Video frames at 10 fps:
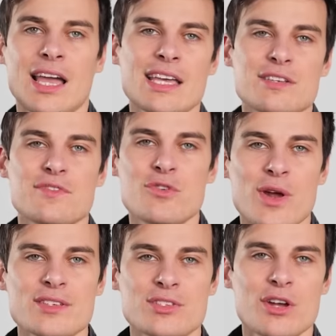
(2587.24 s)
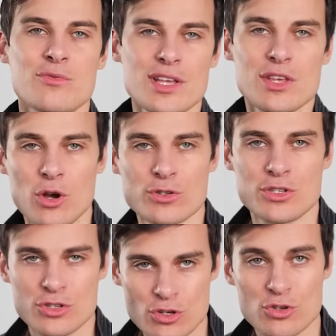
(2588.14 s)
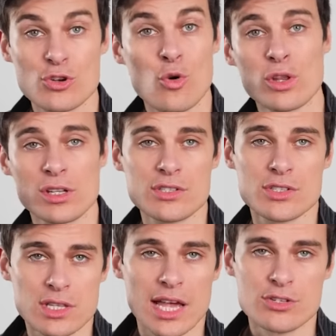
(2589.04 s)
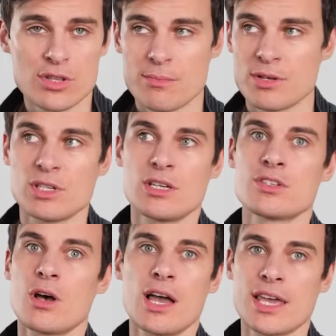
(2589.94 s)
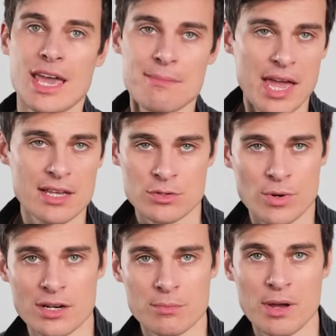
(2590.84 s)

I guess if the Greens don't read the Constitution or the legislation they're building entire campaigns around